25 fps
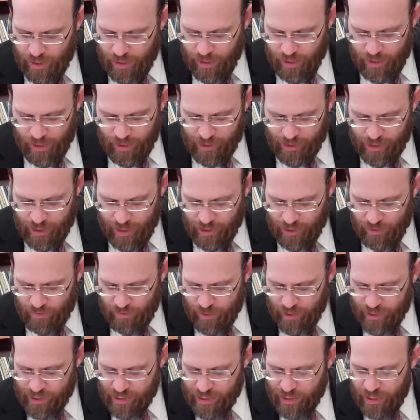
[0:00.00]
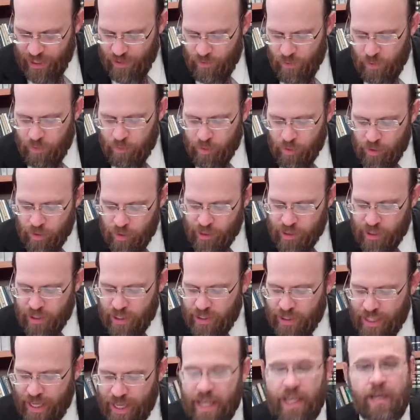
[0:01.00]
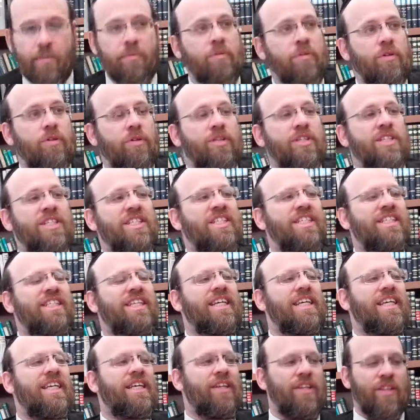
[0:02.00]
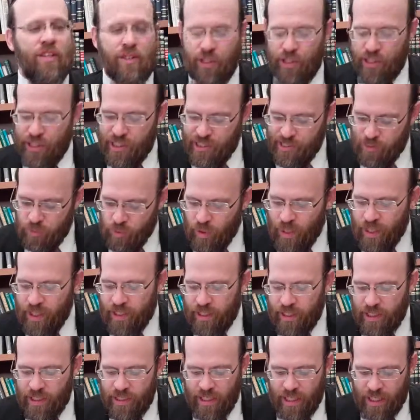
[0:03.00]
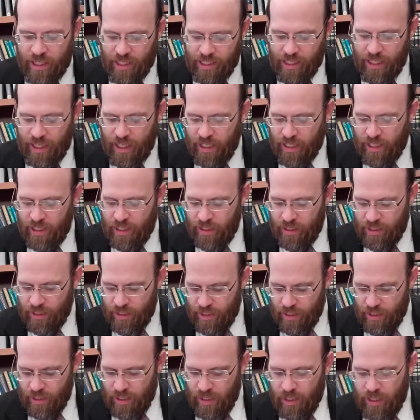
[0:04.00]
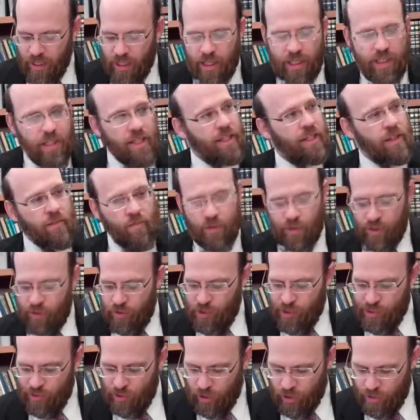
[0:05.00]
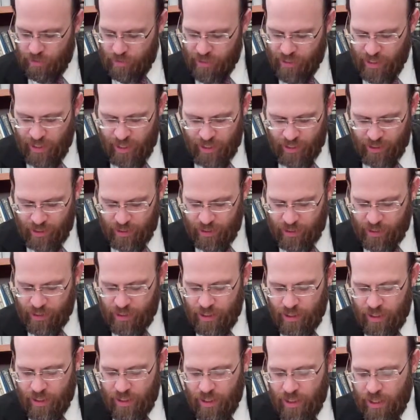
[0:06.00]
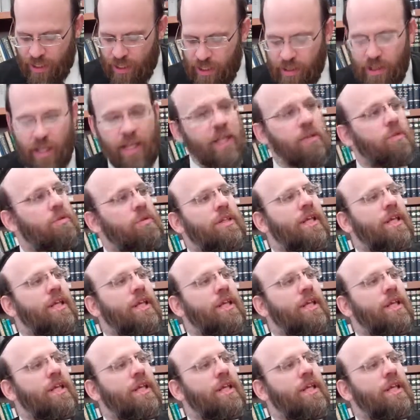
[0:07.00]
he says if a person is able to see the sweetness that is hidden in the difficult circumstances, then he will